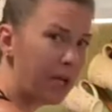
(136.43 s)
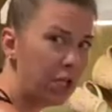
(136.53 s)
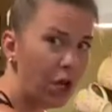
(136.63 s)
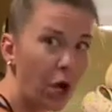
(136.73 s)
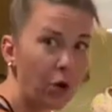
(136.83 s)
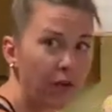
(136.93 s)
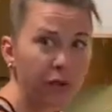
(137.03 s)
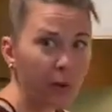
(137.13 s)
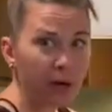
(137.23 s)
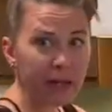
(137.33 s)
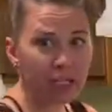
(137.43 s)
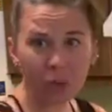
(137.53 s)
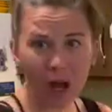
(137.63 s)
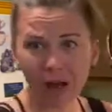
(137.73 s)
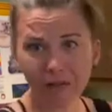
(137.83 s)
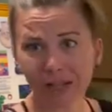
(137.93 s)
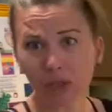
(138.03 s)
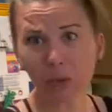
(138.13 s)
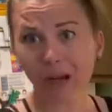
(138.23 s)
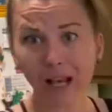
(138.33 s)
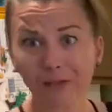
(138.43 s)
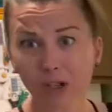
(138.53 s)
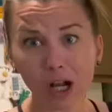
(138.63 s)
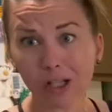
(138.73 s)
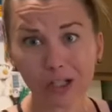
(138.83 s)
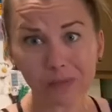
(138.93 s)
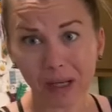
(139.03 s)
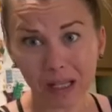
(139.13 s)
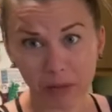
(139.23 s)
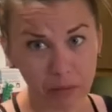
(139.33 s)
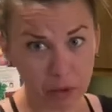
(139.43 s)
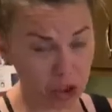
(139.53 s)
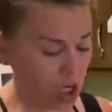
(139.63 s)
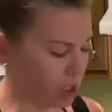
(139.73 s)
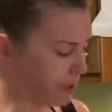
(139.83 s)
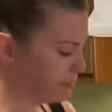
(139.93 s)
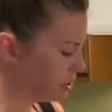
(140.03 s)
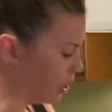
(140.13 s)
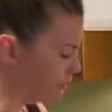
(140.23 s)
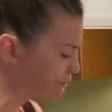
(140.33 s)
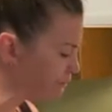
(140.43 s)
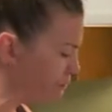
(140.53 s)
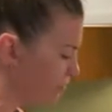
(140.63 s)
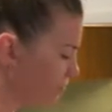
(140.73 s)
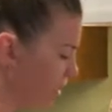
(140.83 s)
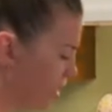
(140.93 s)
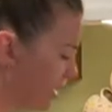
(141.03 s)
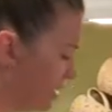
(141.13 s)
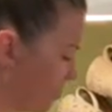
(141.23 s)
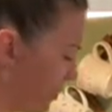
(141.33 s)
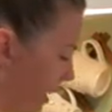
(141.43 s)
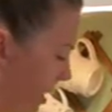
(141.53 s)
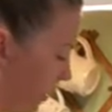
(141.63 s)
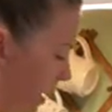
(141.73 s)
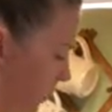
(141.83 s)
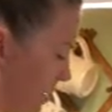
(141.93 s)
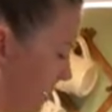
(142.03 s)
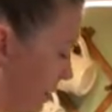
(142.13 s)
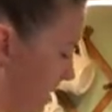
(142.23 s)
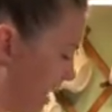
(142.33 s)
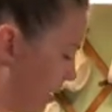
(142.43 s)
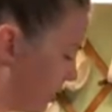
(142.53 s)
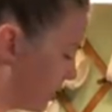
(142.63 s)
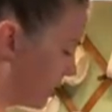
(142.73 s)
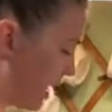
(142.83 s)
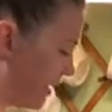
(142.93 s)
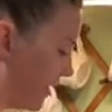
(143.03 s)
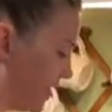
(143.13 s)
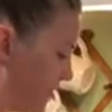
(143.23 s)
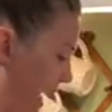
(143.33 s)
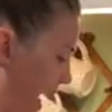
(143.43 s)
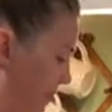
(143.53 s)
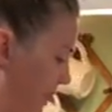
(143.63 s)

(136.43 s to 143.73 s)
if you want to make 12 and you run out of chocolate, just make a little bit more chocolate. So this is a really great recipe that you can just kind of adapt